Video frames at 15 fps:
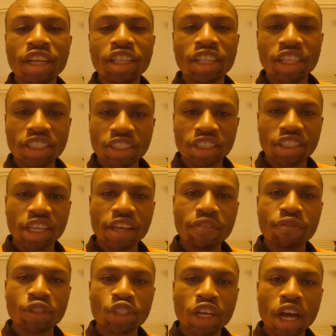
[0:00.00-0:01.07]
This is Team
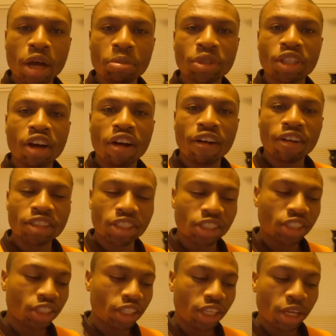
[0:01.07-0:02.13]
Futaba with the RC
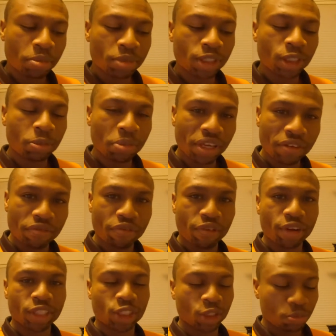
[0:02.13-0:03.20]
Celebrity Speed
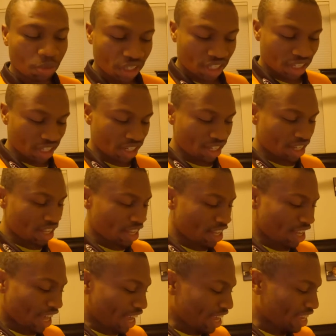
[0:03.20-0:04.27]
Fresh speaking.
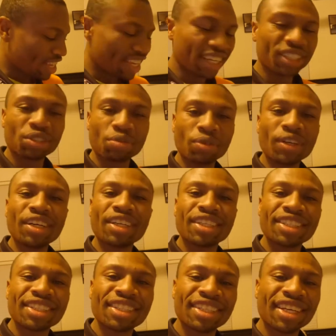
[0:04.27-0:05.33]
Hey, guess
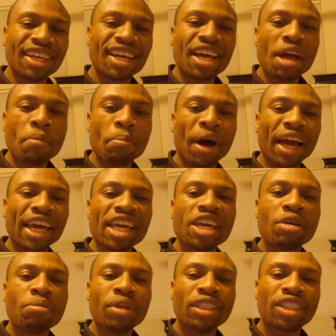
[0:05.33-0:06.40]
what? My
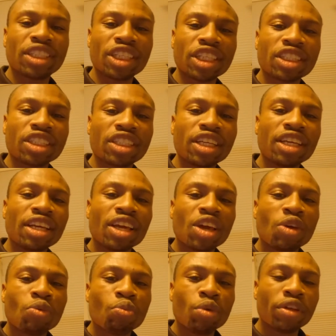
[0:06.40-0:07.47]
EME 60
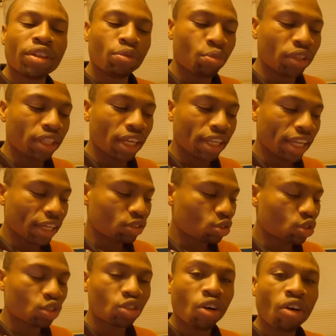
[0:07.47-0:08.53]
with, with the electric
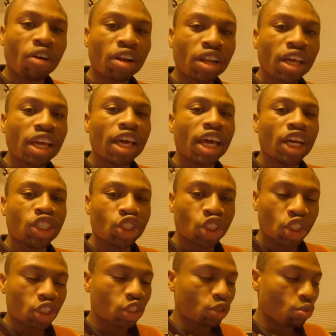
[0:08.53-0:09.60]
start
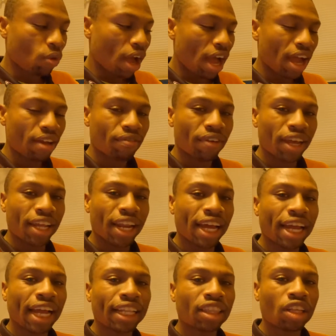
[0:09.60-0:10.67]
just arrived, and I
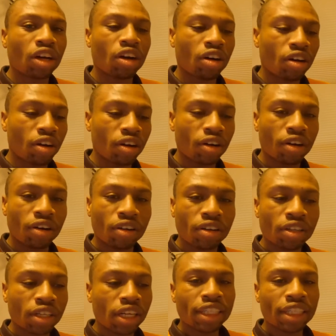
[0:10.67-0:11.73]
got the uh,
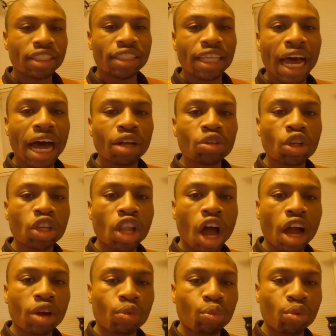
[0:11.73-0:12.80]
down the
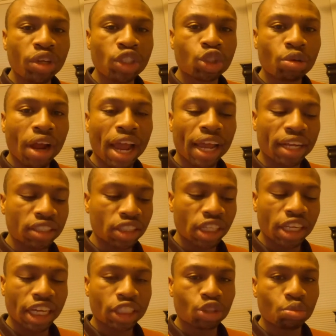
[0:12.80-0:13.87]
lock retracts,
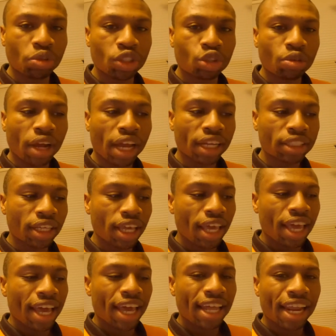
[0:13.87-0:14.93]
electric retracts,
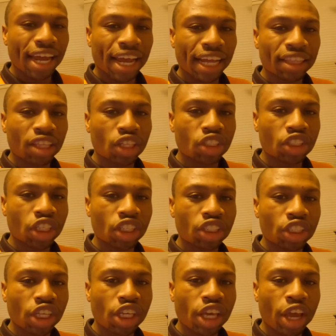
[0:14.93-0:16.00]
and I got the
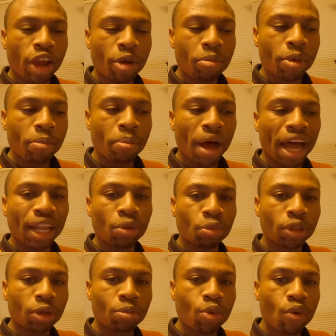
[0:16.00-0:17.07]
Tuskegee Airman pilot with
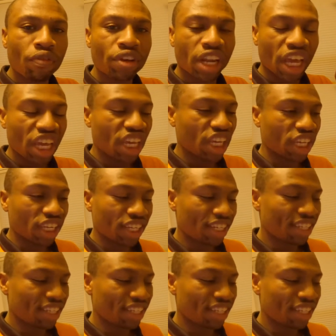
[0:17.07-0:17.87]
the moving head.